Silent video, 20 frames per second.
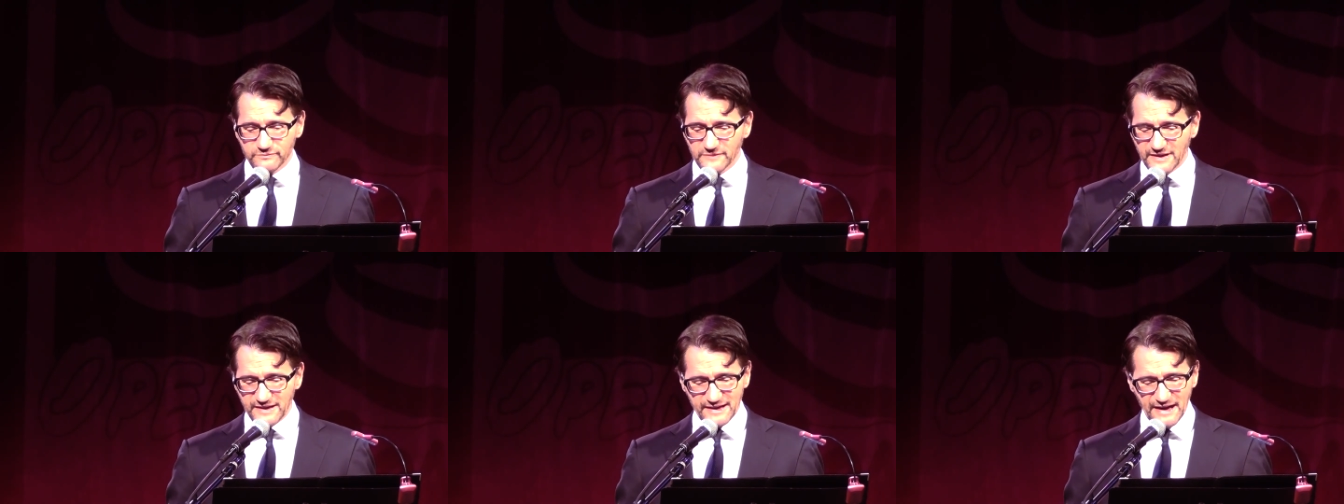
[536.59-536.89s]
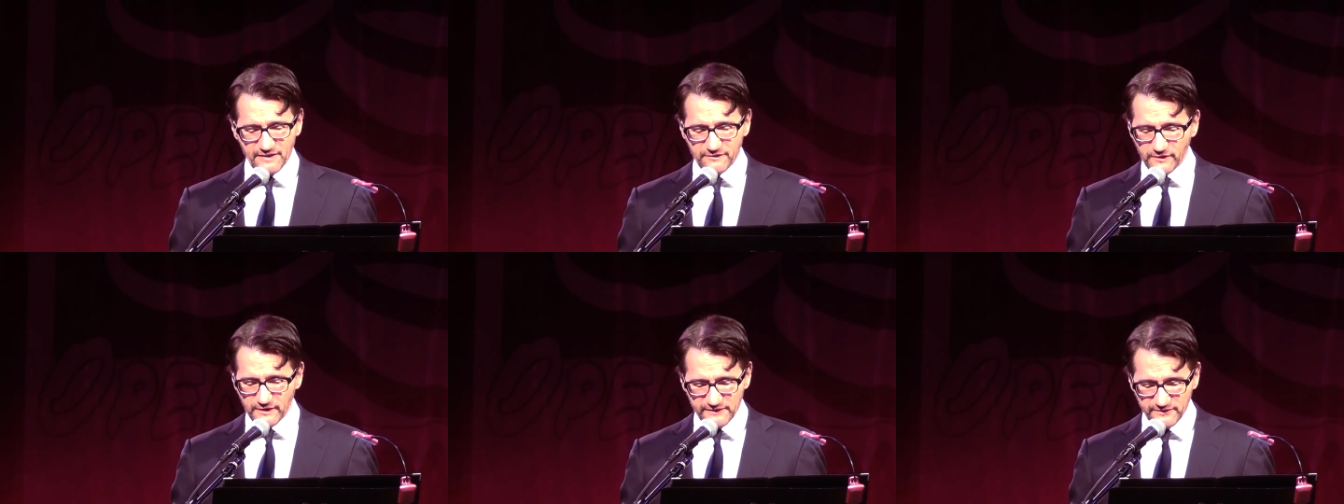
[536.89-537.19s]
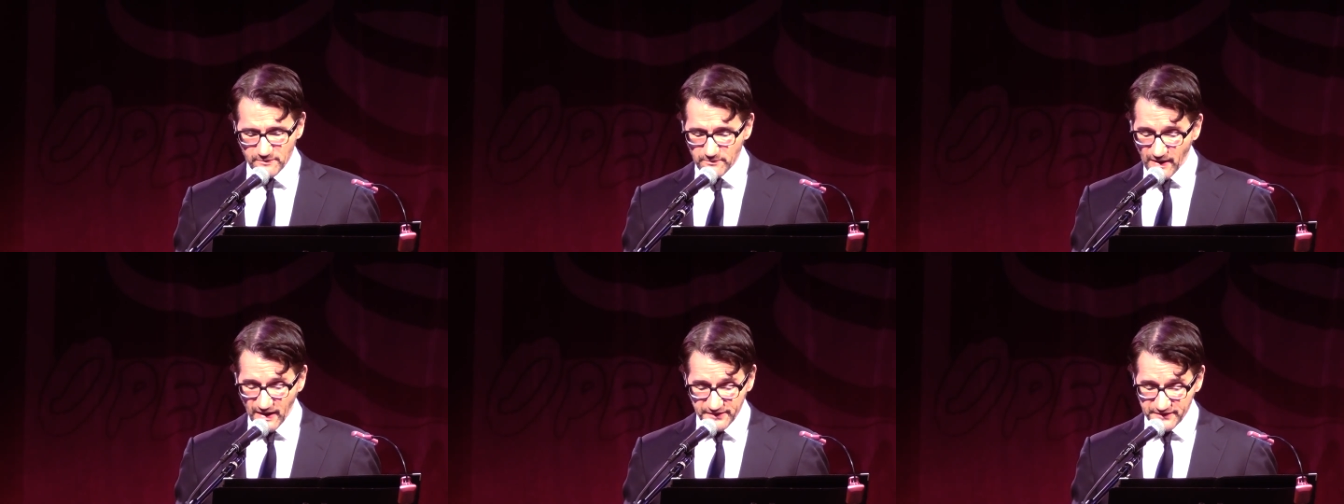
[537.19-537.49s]
he never
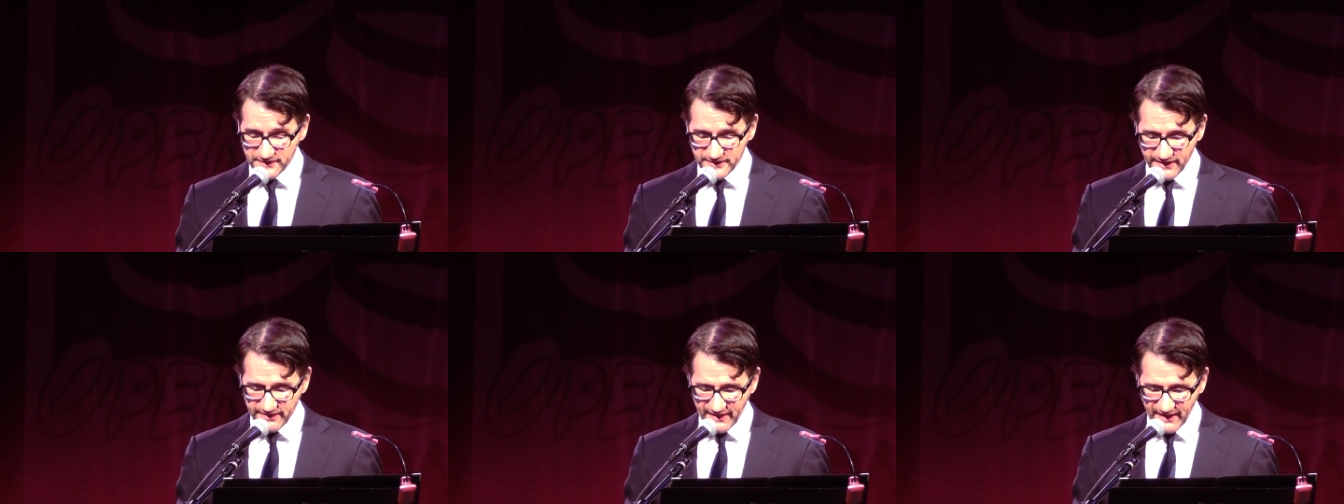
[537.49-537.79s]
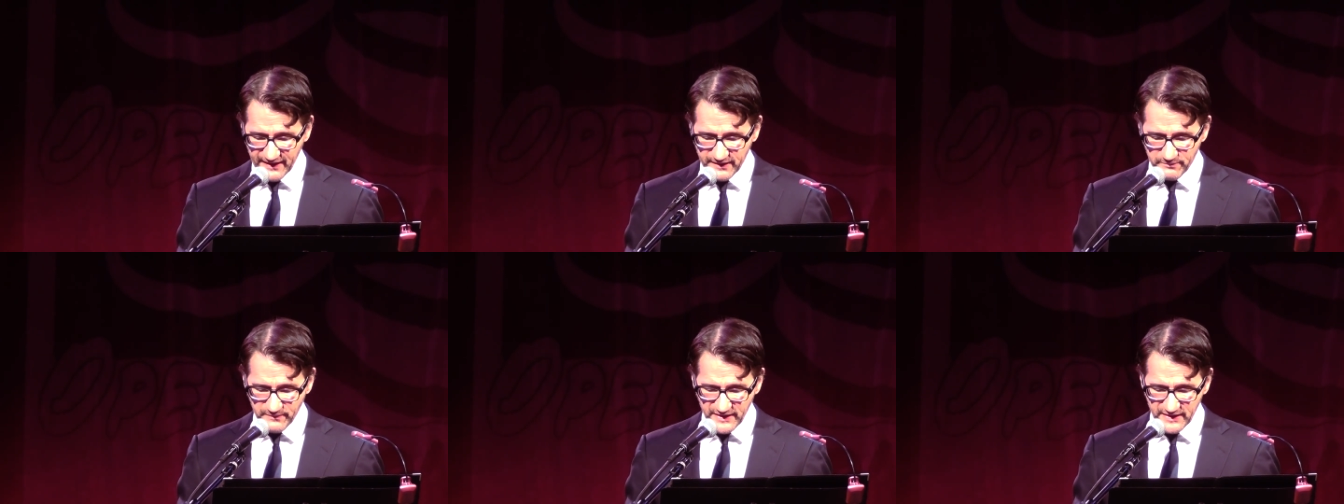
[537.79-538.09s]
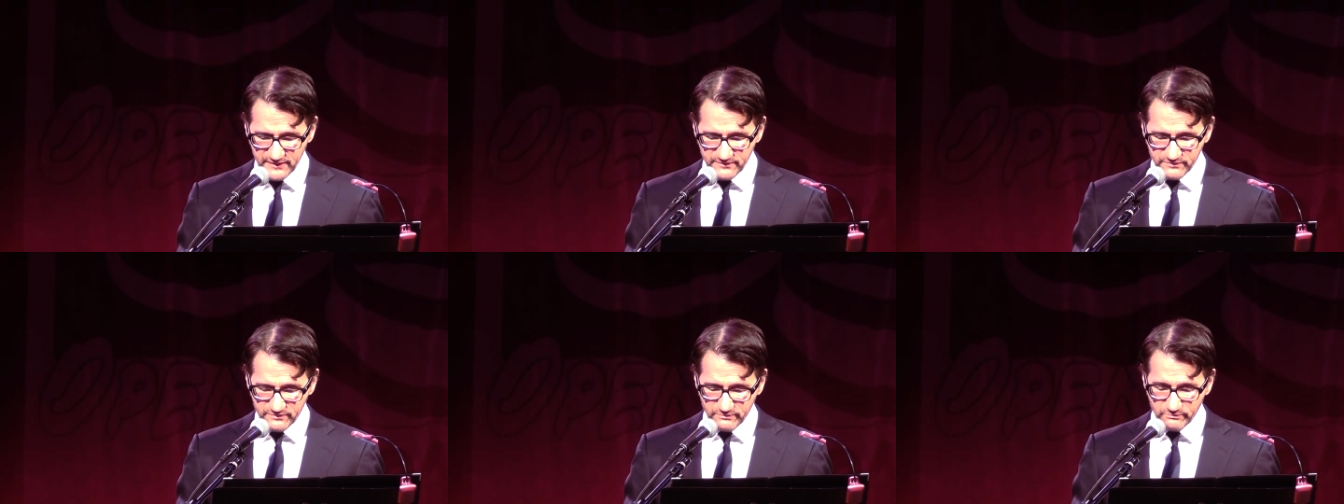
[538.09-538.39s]
even bothered to thank
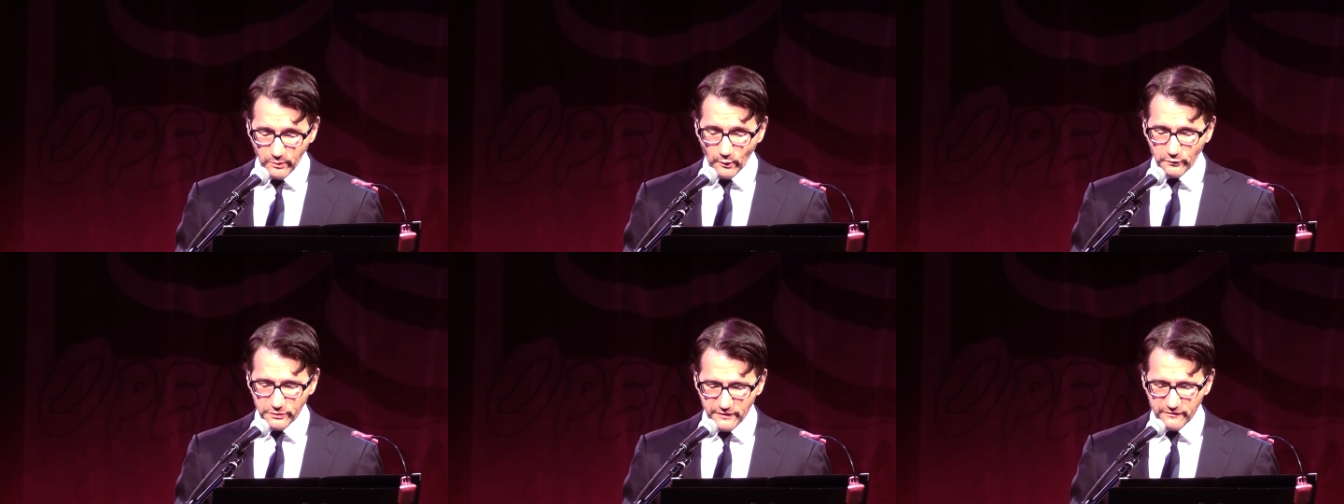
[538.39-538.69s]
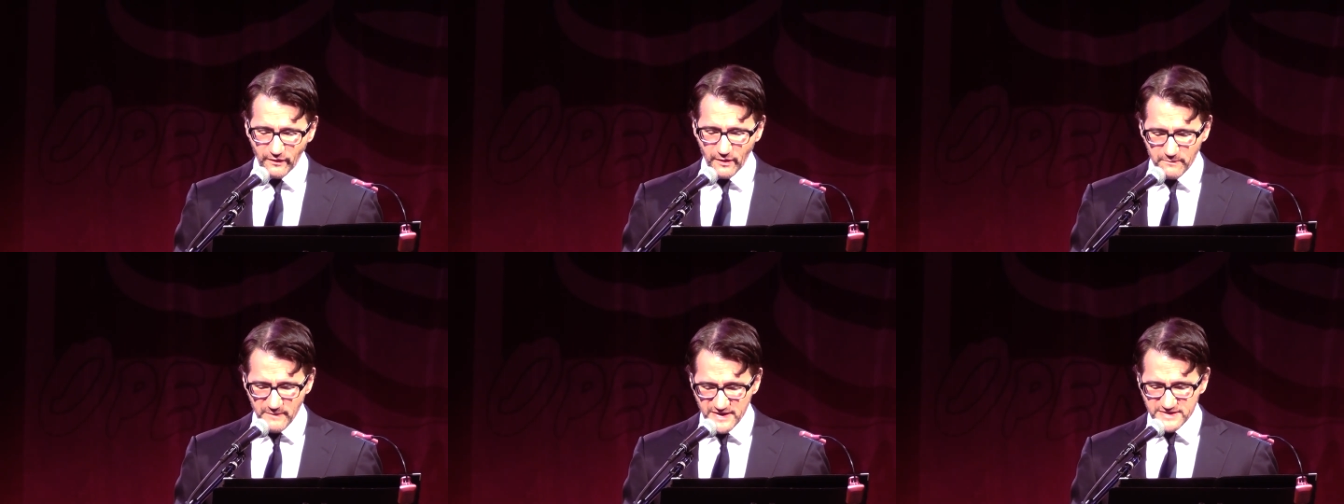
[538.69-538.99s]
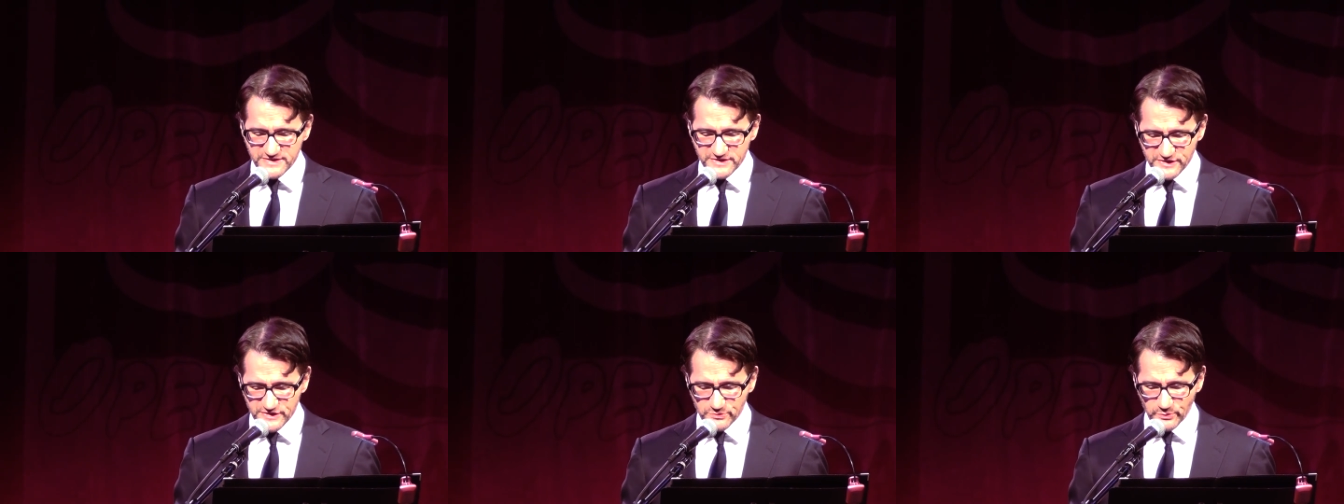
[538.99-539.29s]
me. Both of our
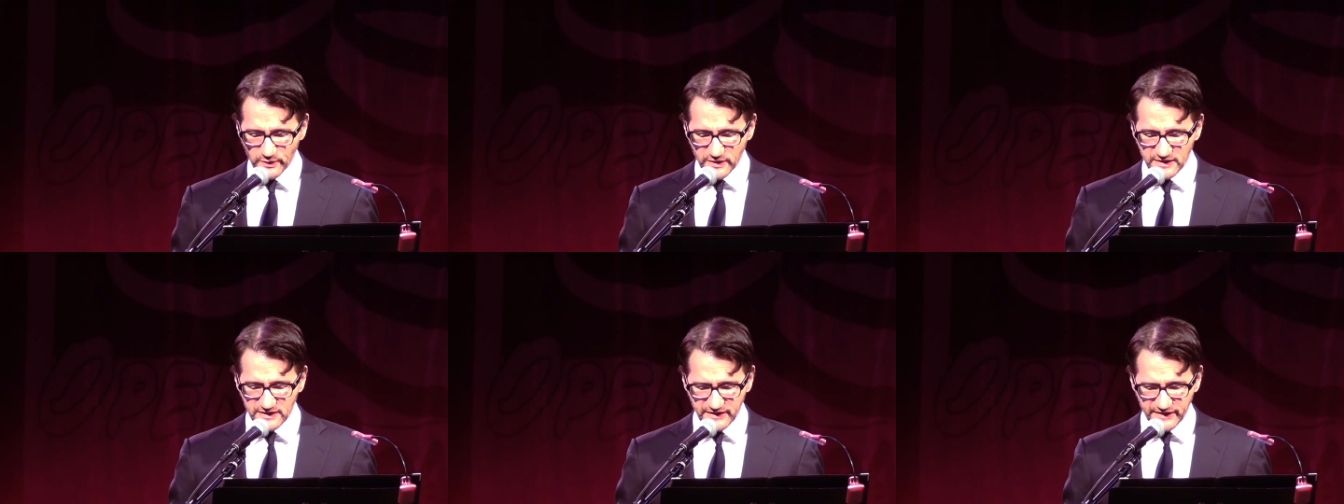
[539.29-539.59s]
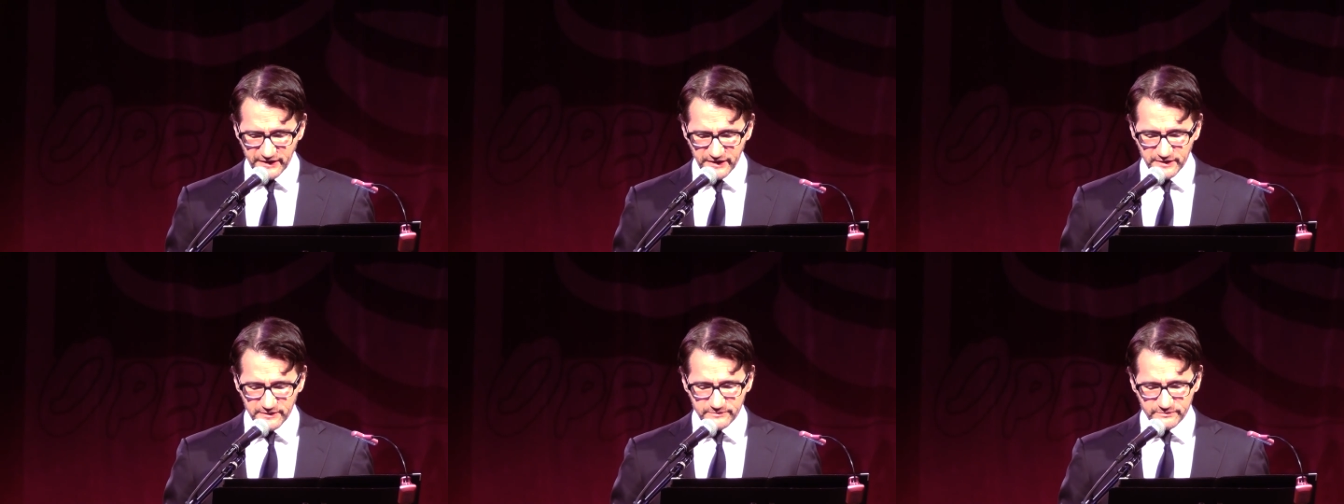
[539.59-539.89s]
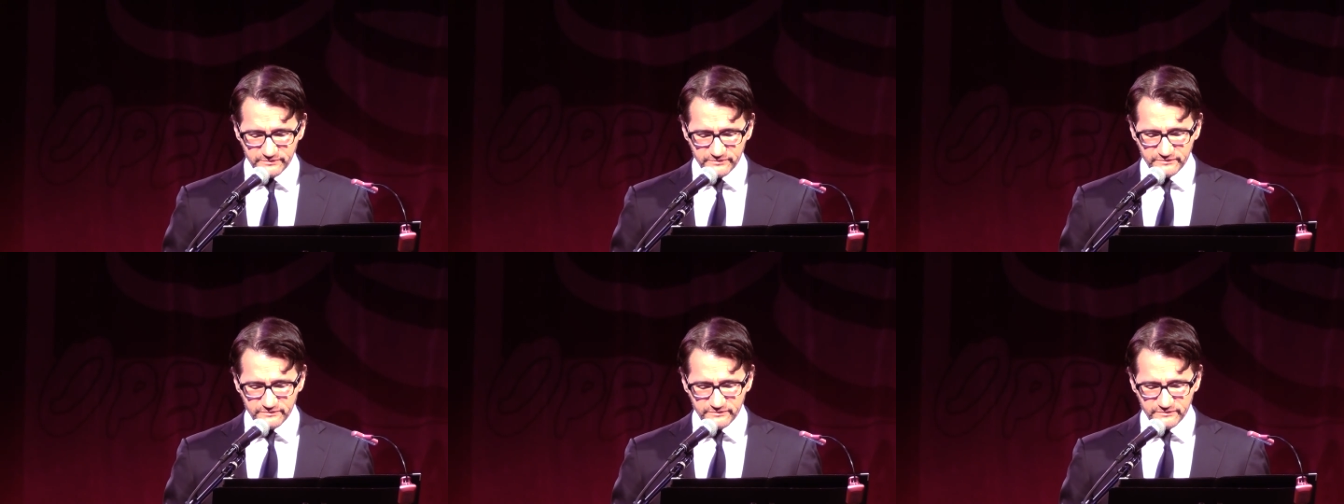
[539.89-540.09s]
messages were clear.